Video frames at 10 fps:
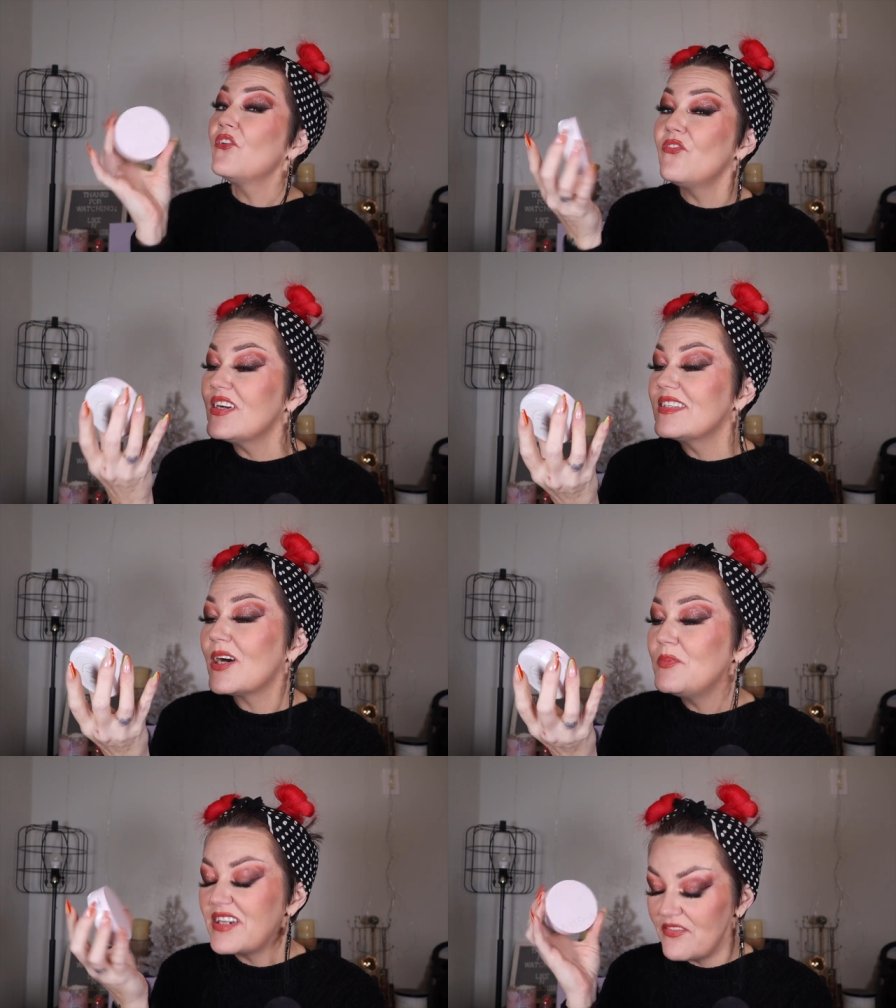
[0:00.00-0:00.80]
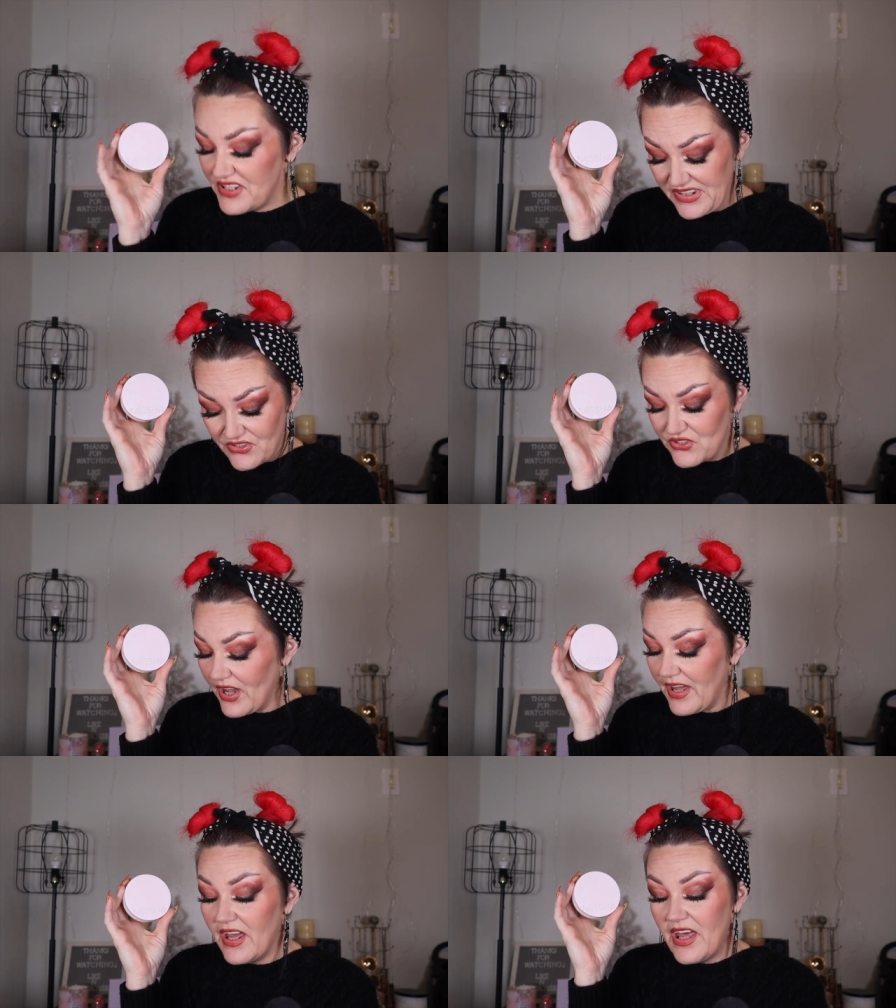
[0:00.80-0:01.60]
perfect time to get this a
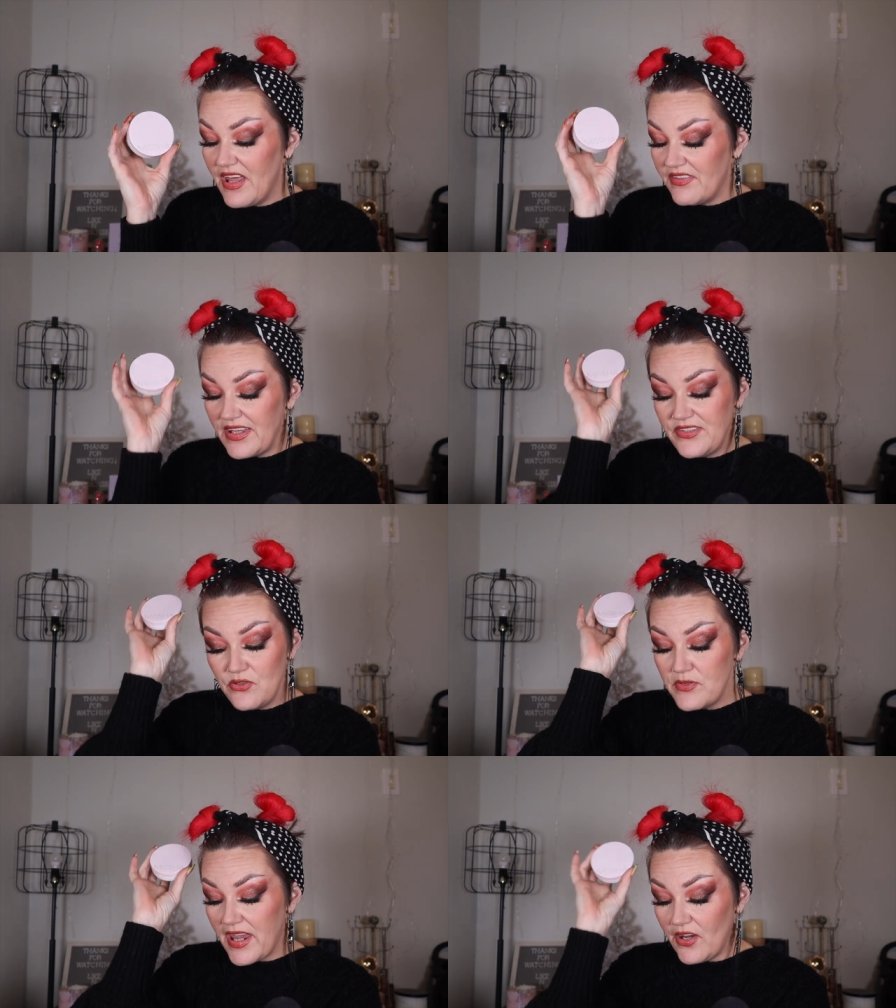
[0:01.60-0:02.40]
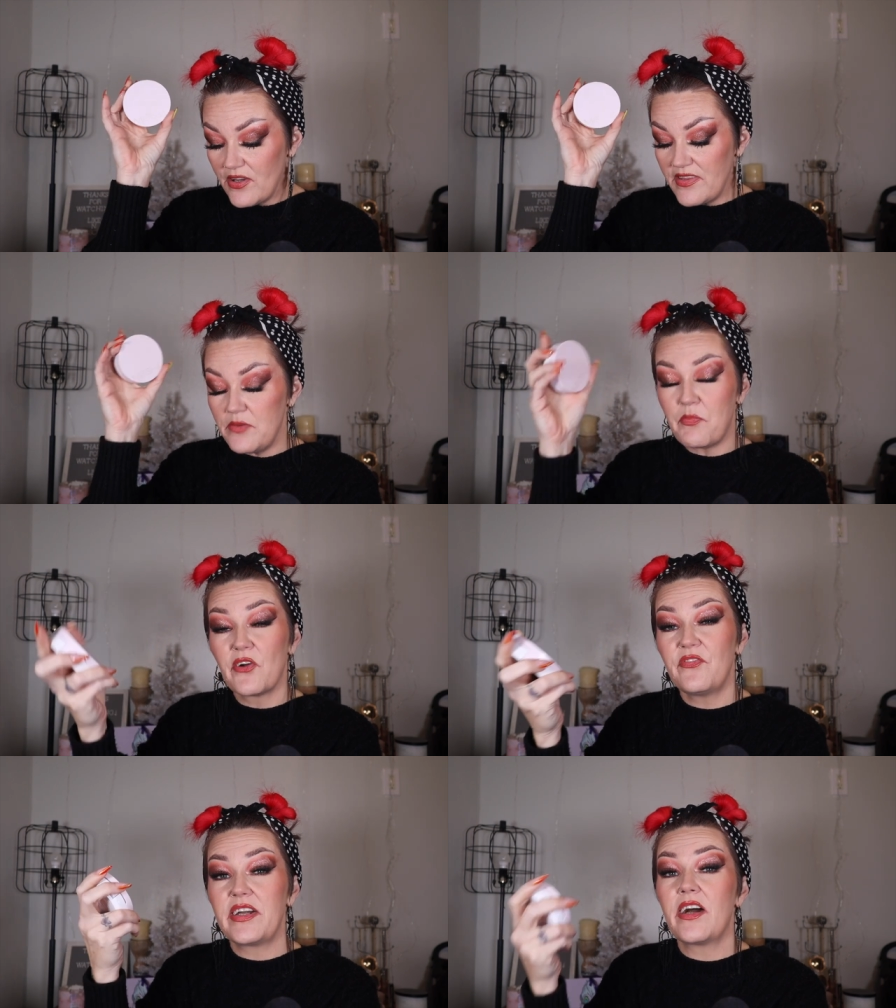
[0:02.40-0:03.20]
shot. They do carry the
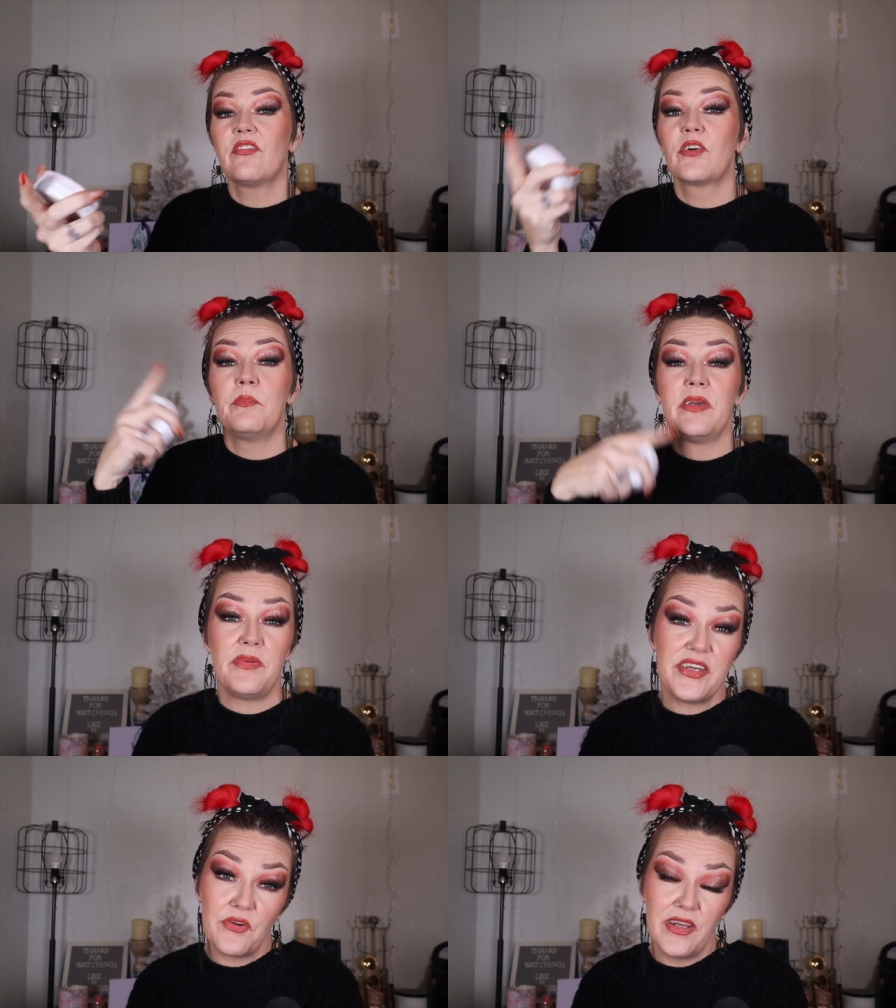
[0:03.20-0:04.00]
Perfect Cover B B